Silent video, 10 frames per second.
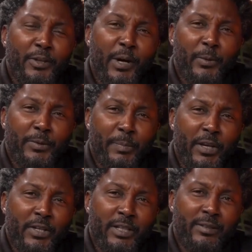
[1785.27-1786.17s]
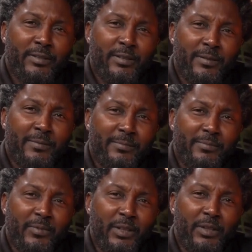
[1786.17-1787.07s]
knew I was patient
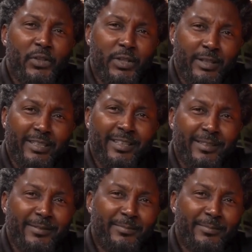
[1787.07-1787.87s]
initially.